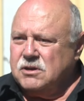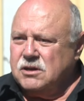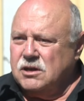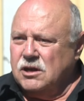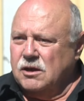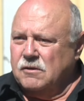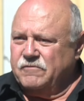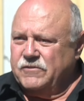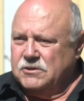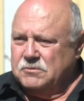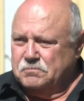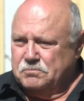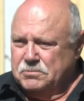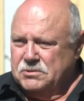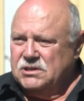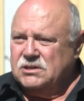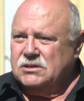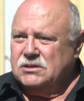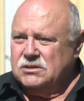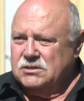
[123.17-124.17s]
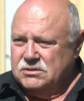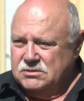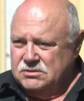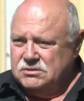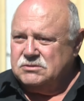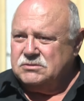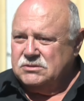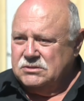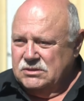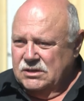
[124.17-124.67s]
cough up uh,
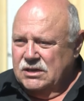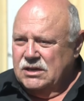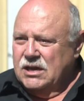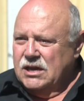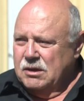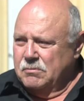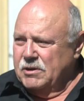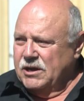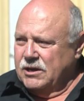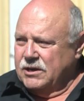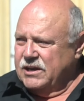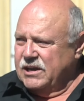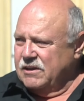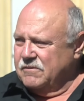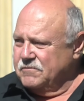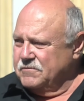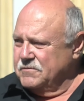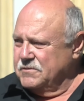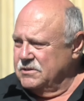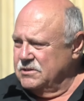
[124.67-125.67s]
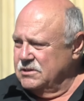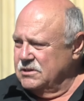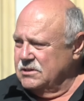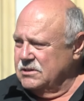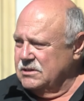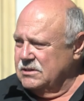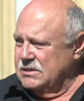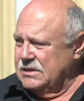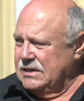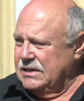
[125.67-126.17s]
about half
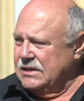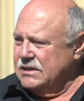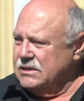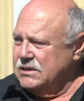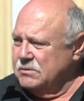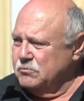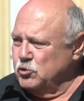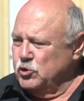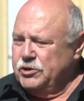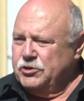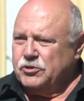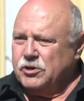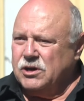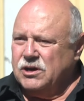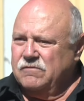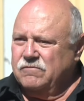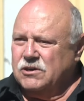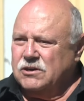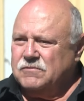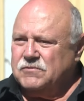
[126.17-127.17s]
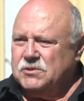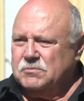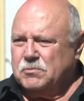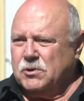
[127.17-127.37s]
the income we derive off the